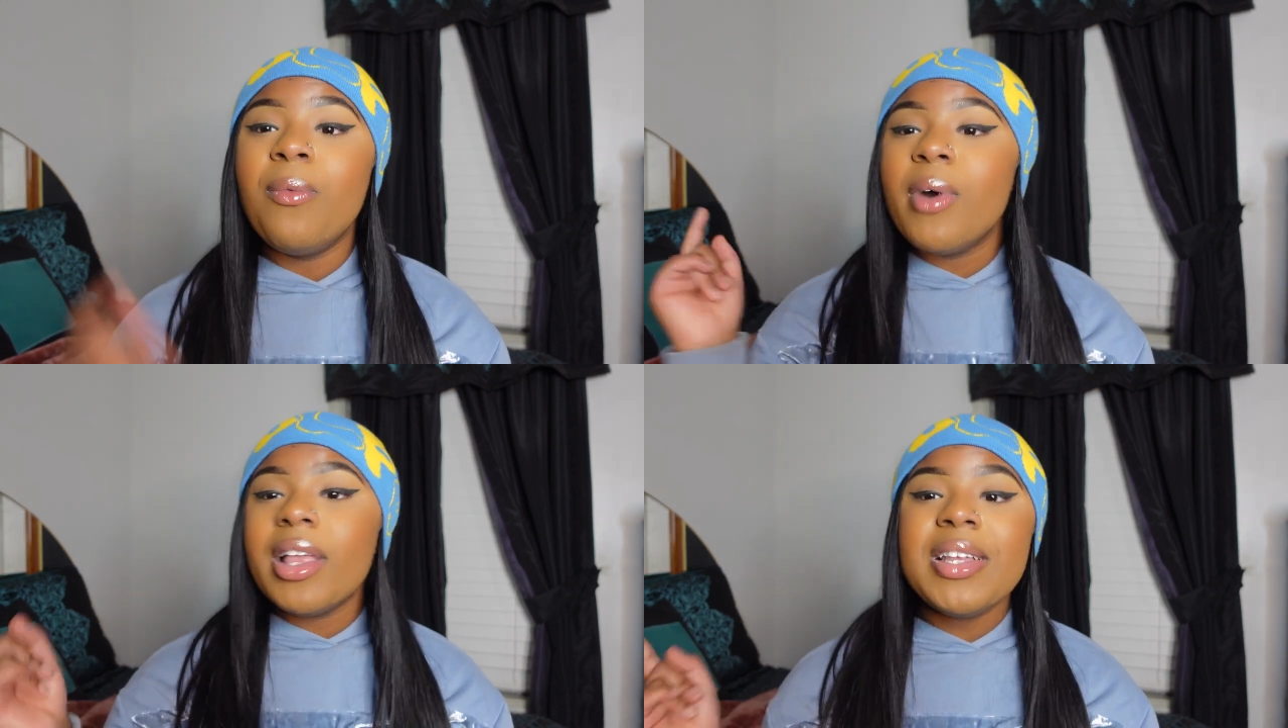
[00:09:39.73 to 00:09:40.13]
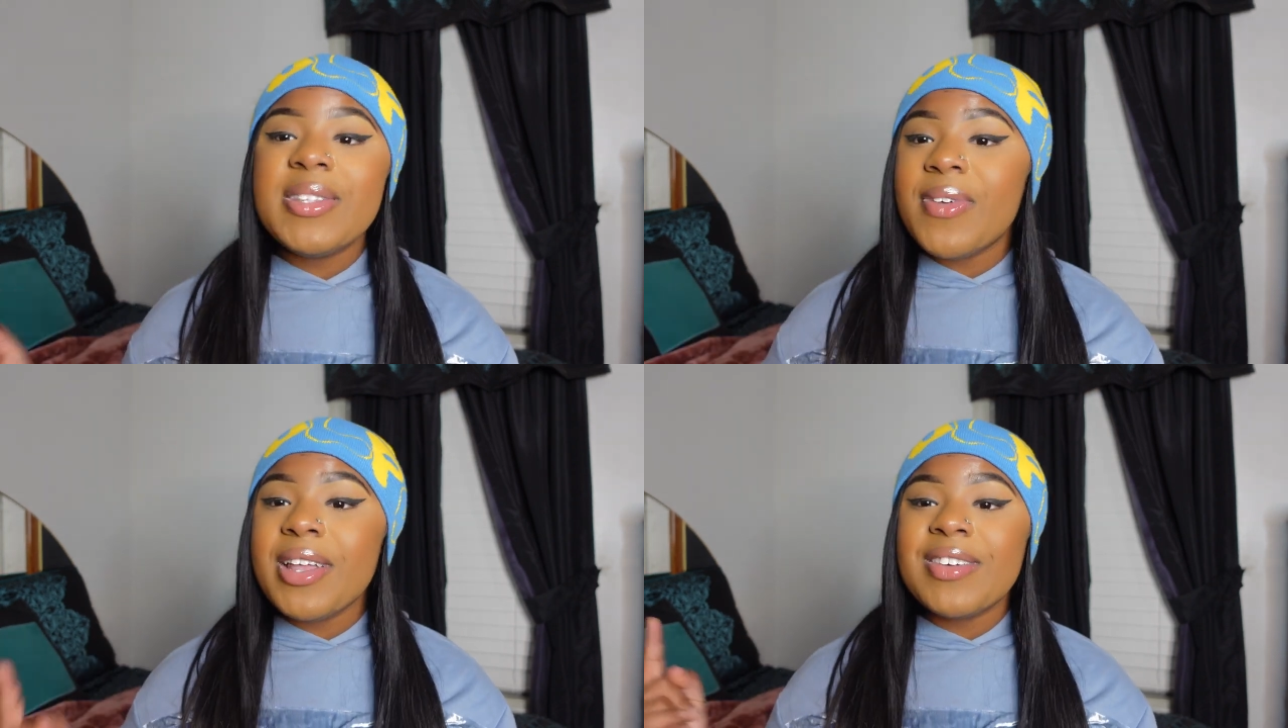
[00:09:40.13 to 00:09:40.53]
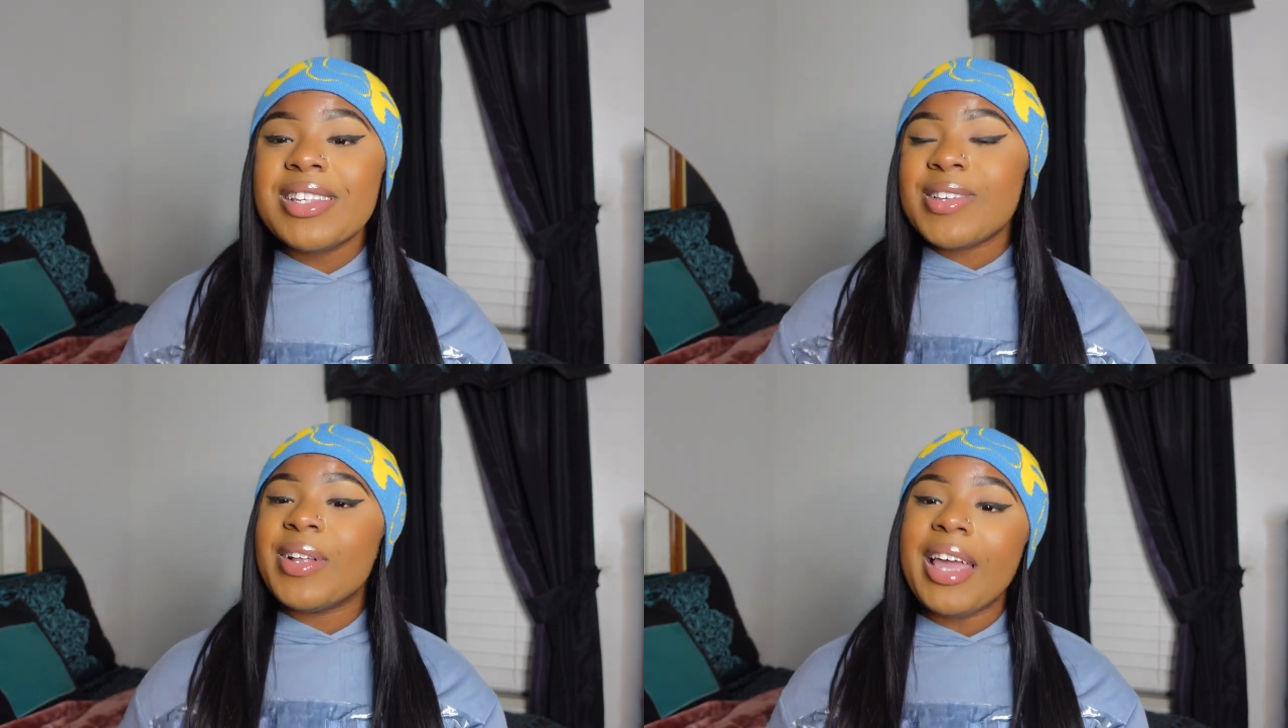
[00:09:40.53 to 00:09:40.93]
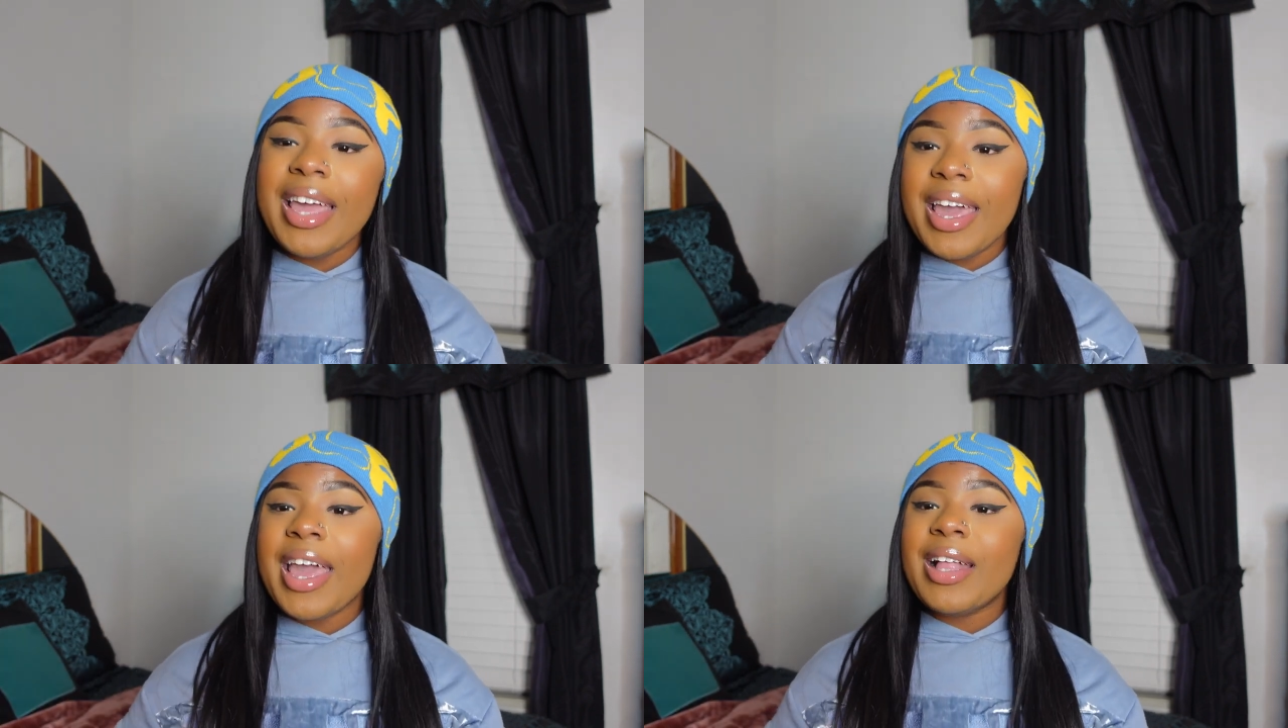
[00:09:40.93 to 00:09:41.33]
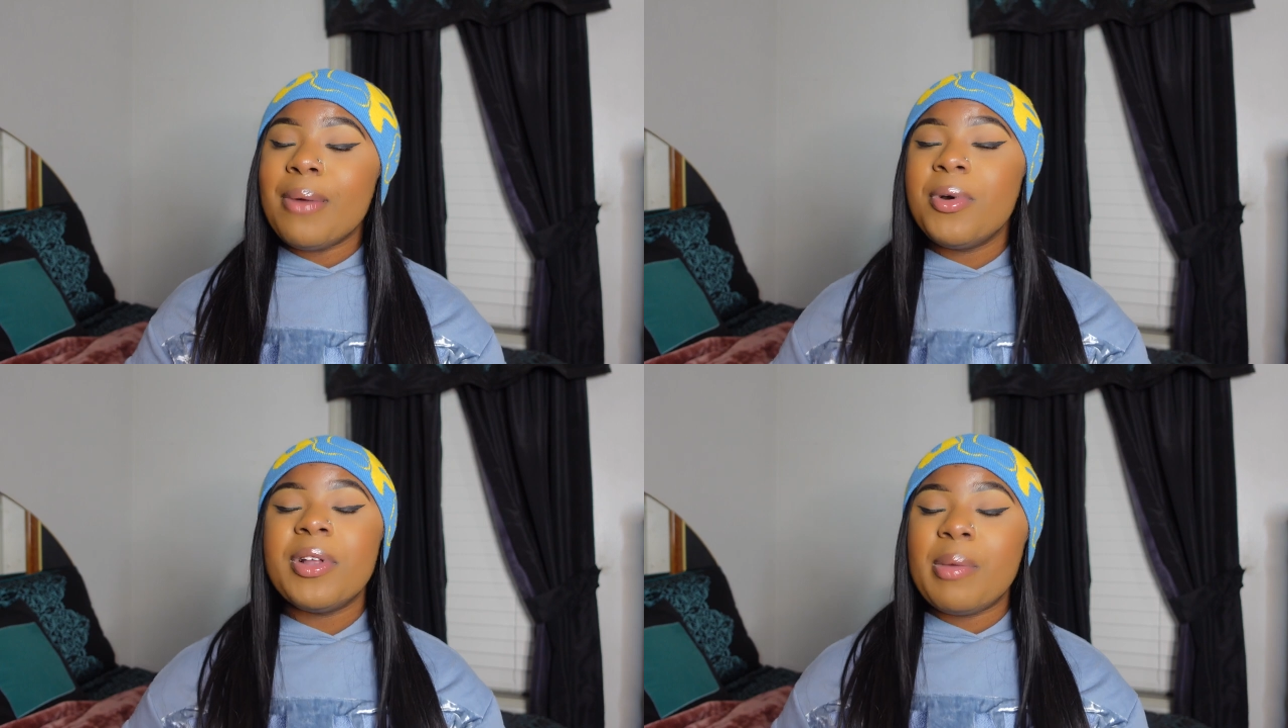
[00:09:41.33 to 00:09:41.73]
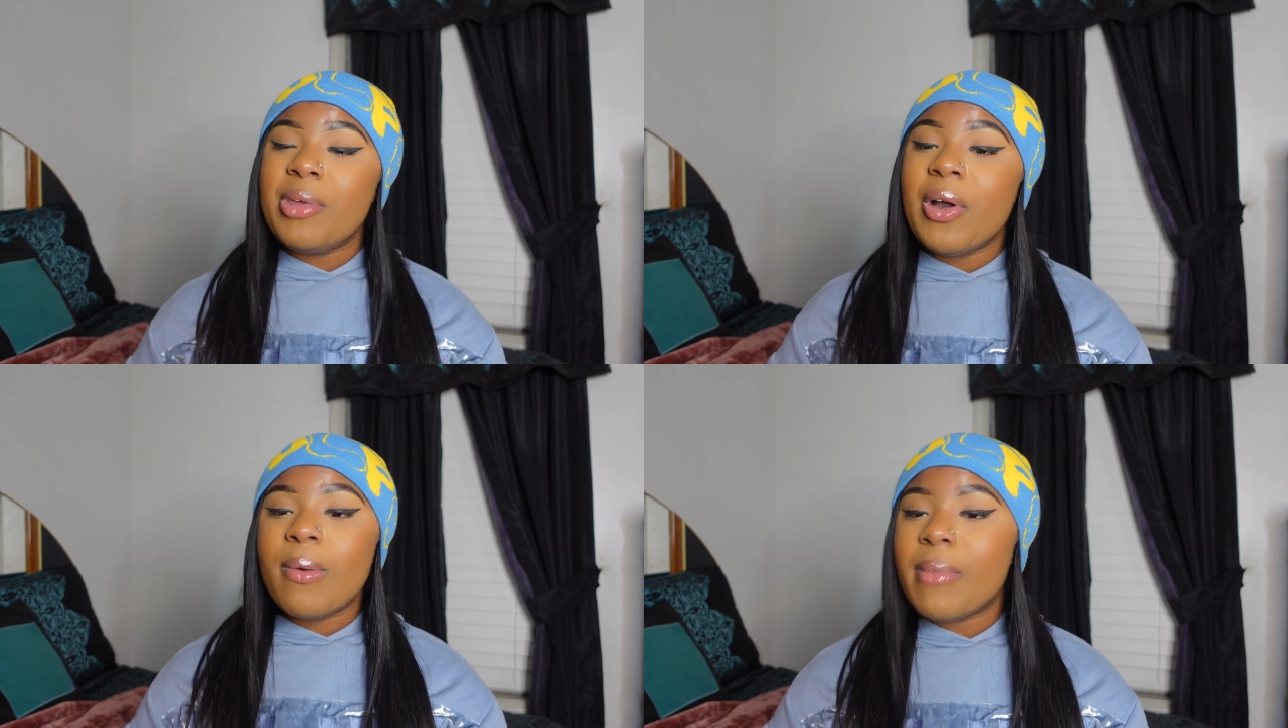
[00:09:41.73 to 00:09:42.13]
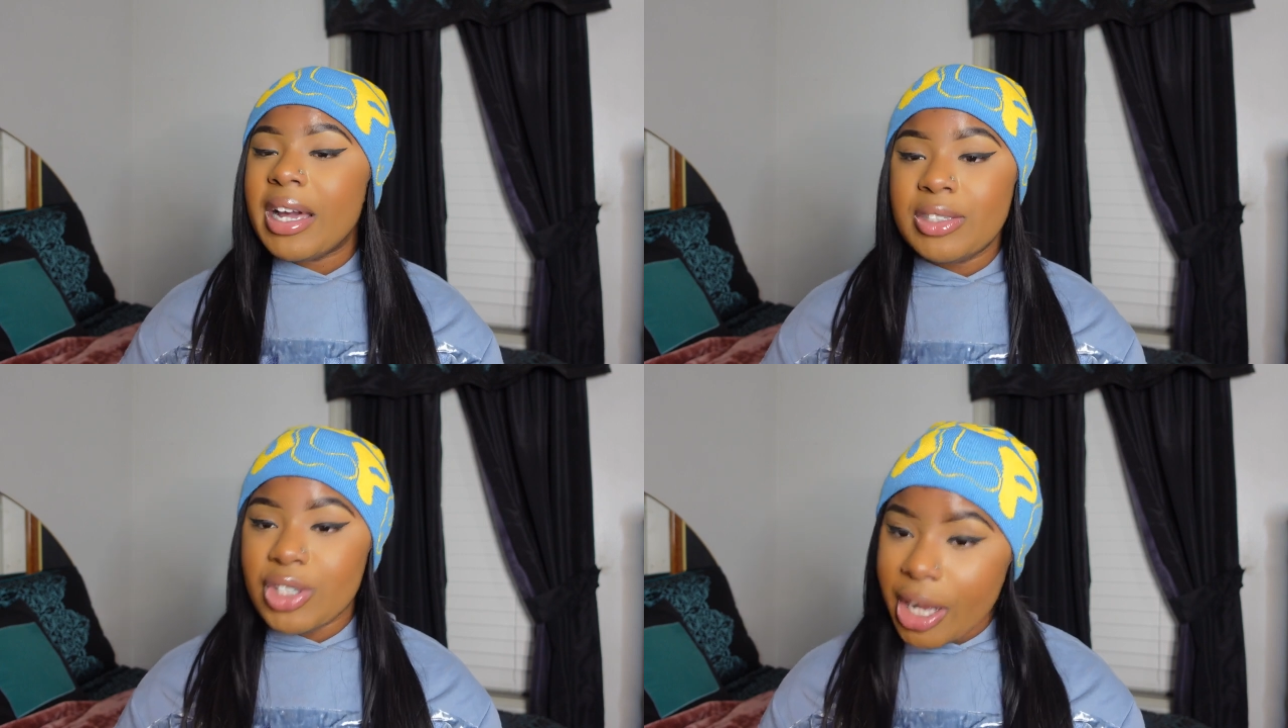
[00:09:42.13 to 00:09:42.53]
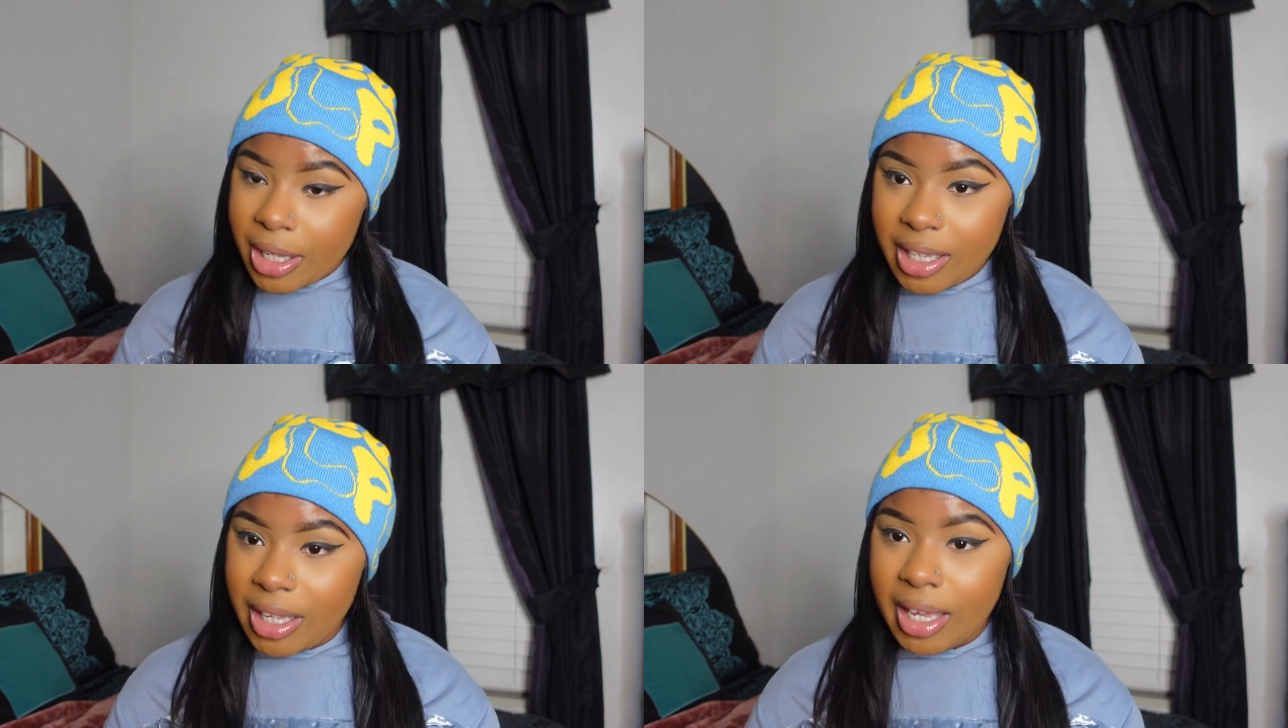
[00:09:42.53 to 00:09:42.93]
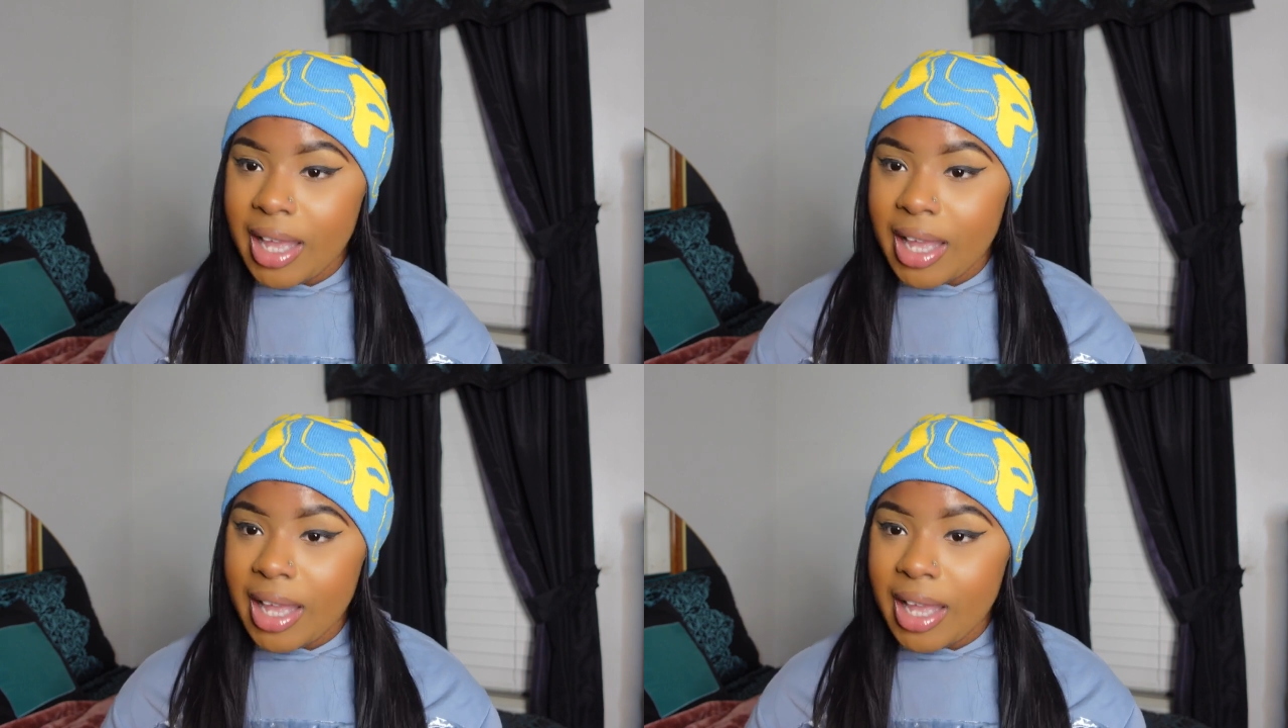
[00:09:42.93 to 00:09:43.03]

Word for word: One of these videos is gonna hit and I'm gonna be on my journey